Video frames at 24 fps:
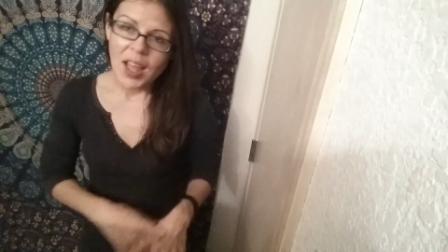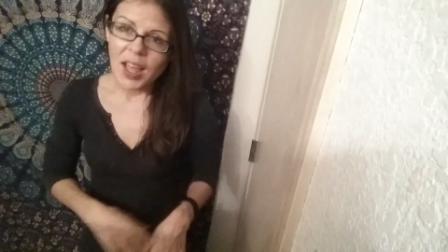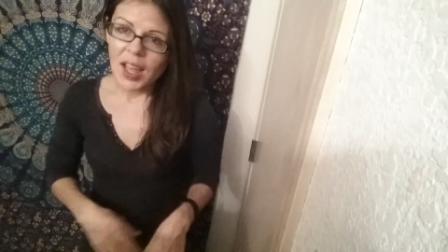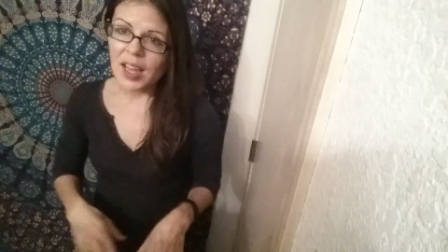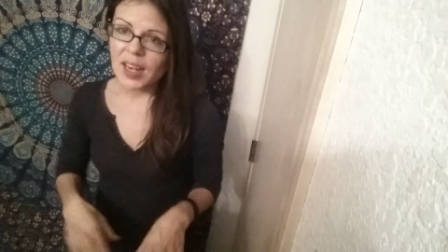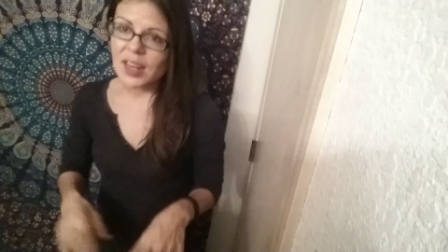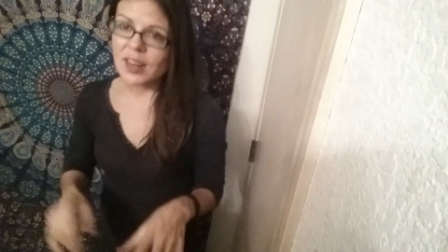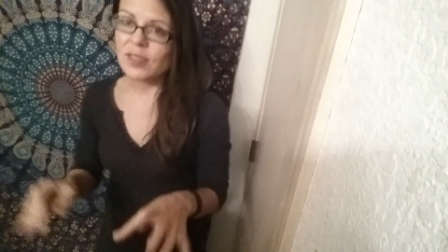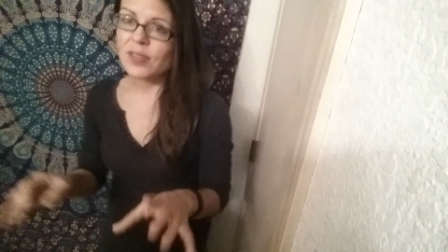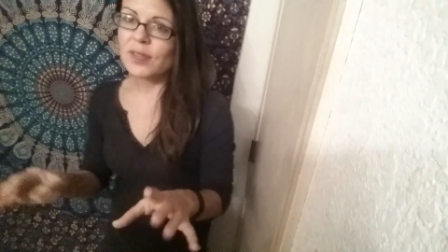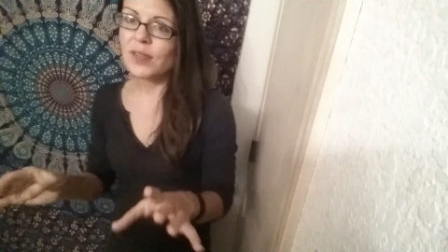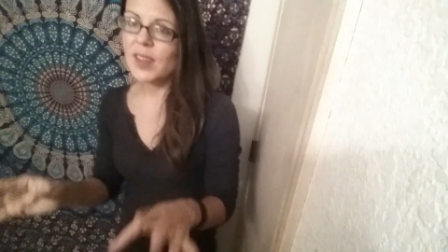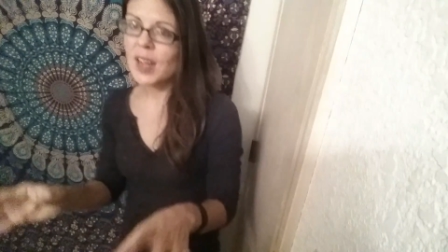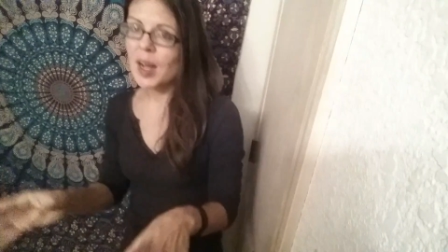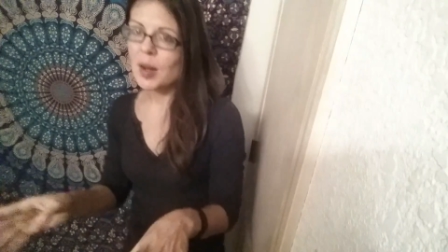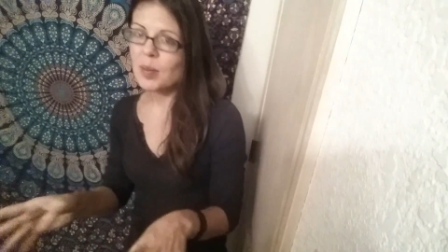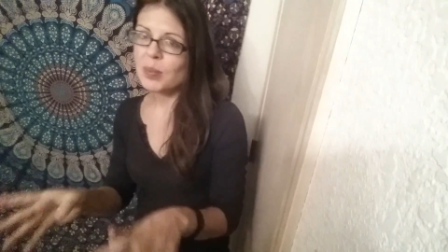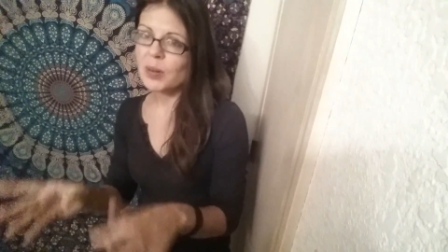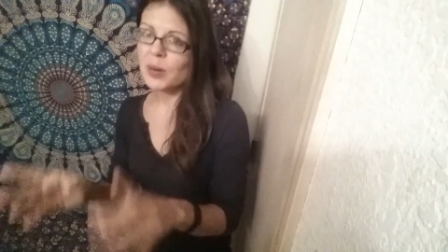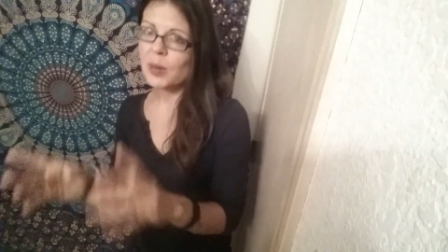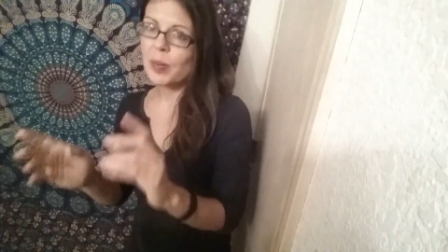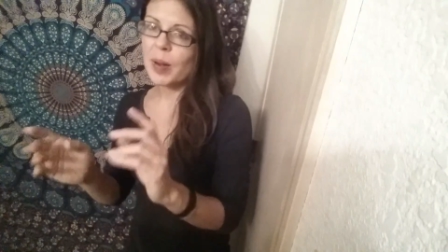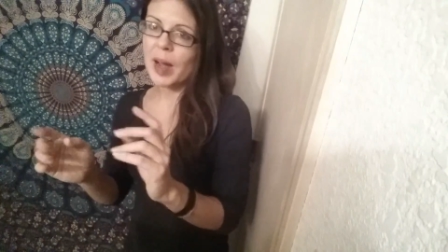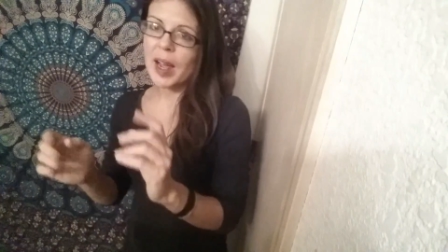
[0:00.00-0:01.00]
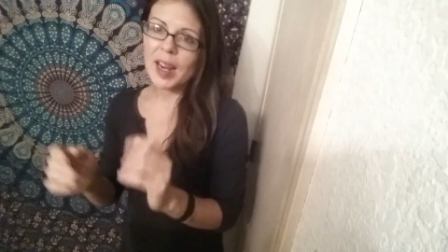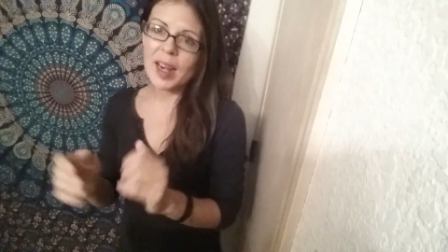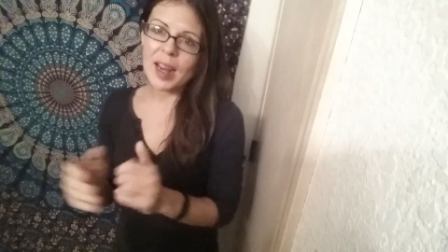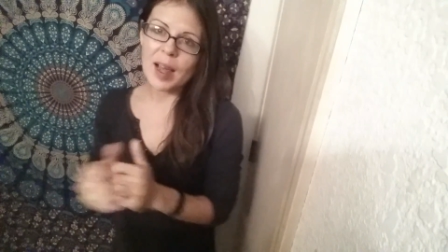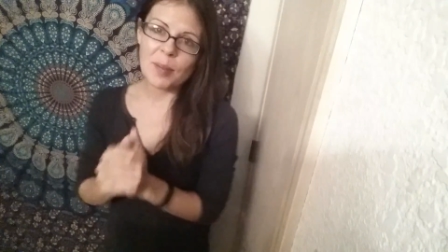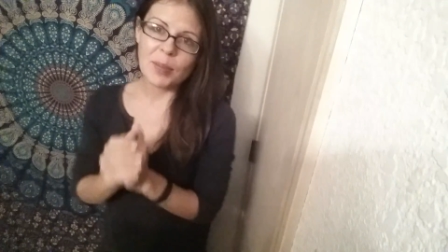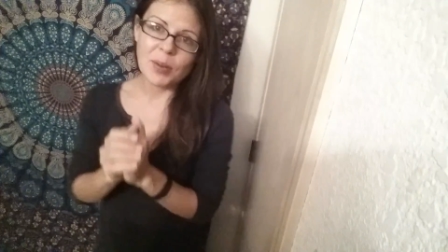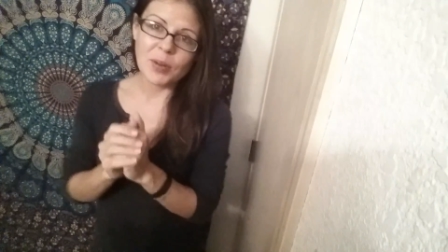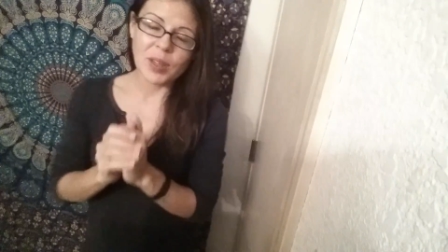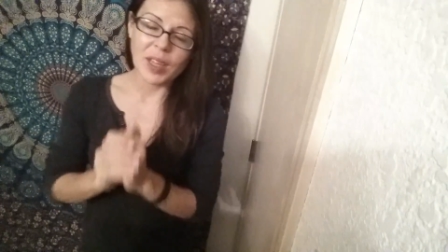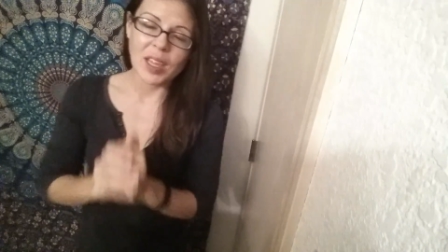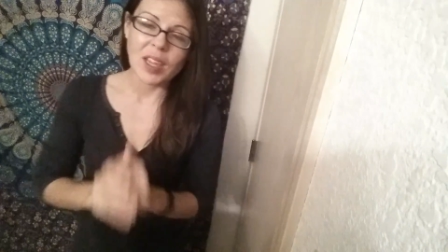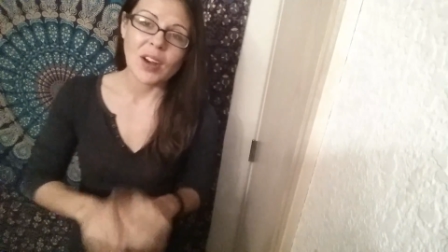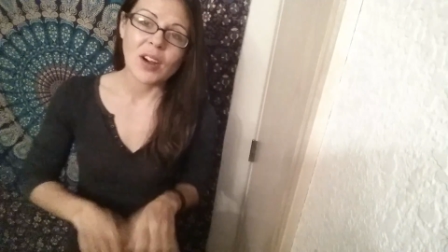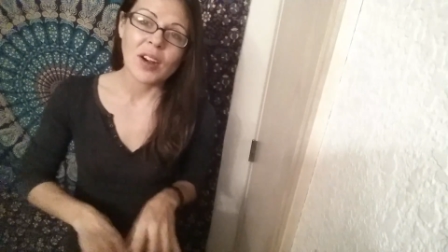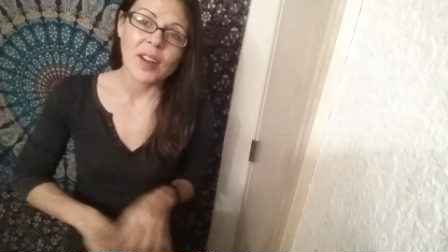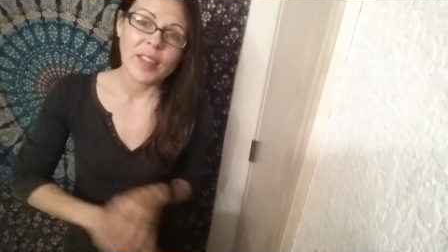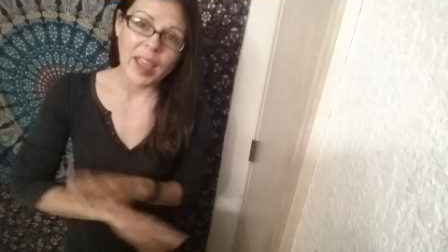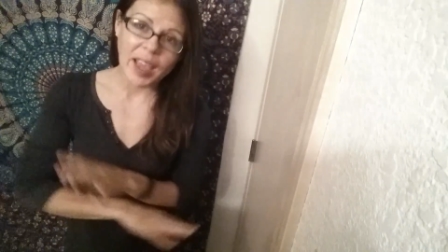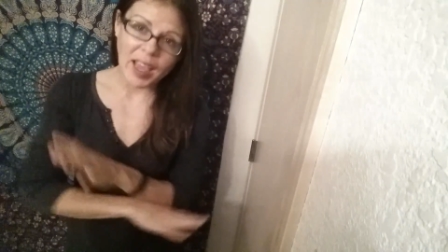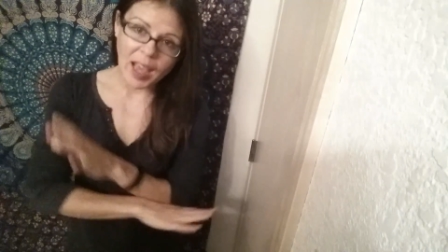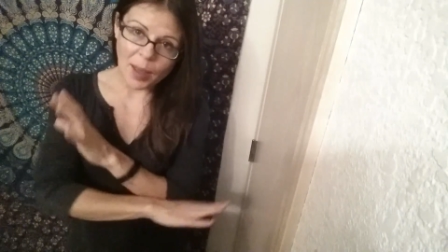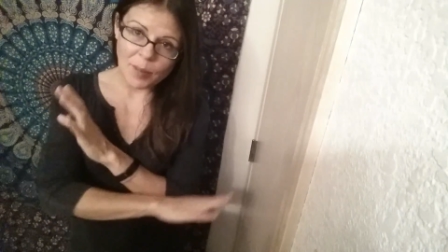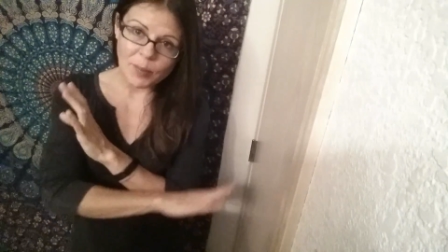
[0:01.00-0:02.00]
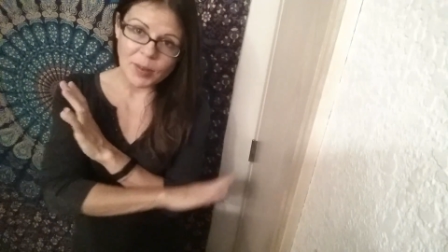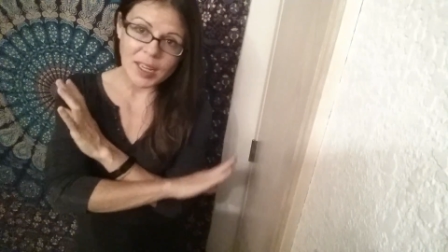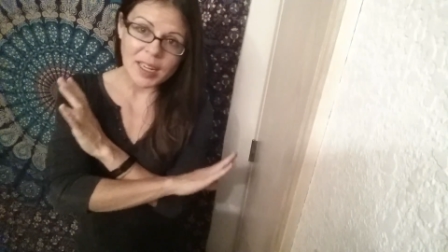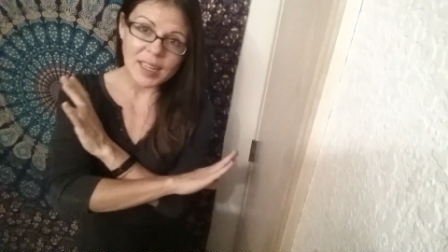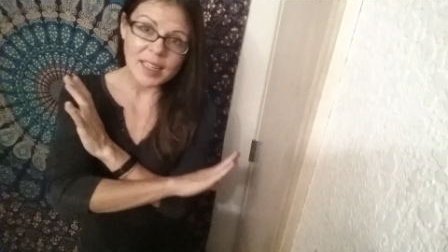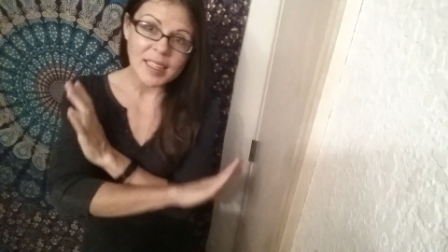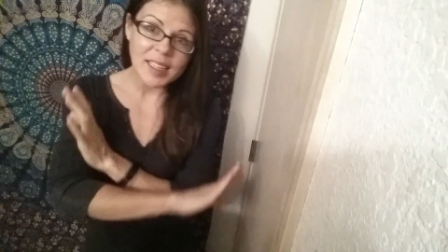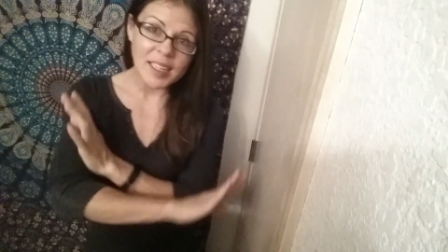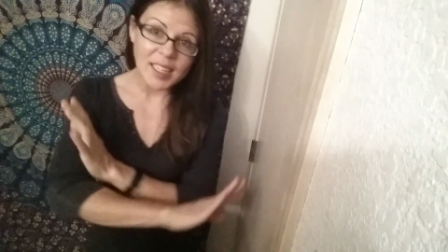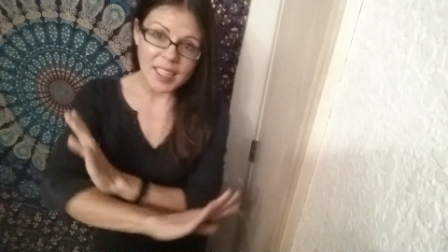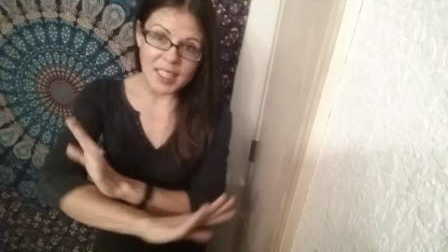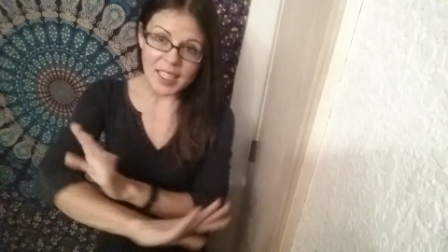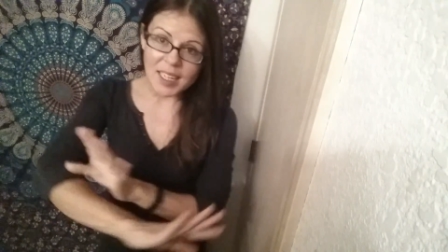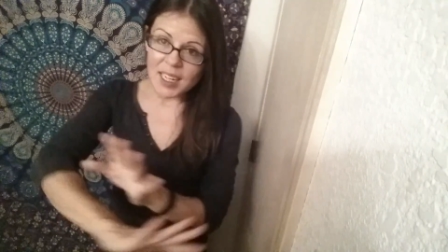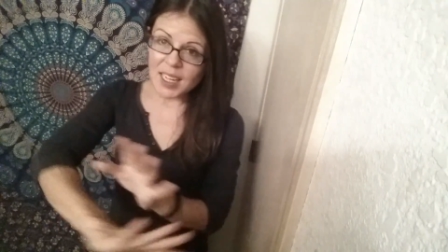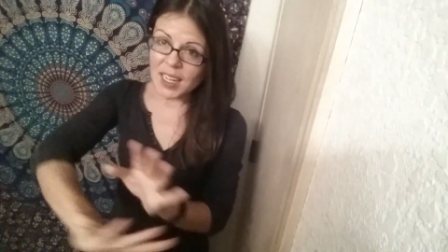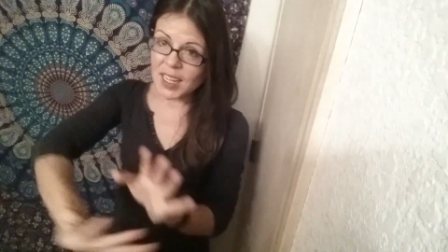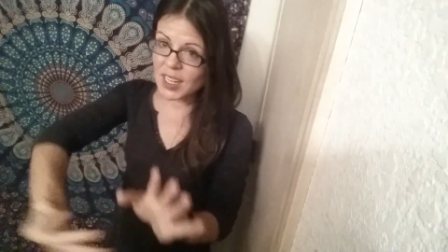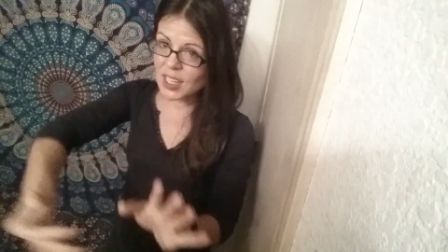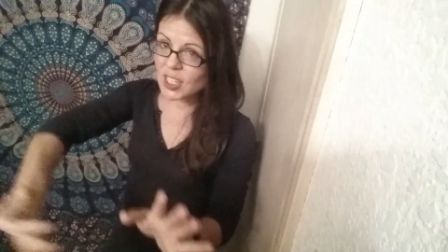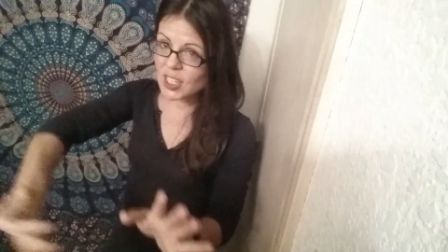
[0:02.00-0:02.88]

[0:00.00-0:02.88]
and a couple pineapple here. Like I'm going to need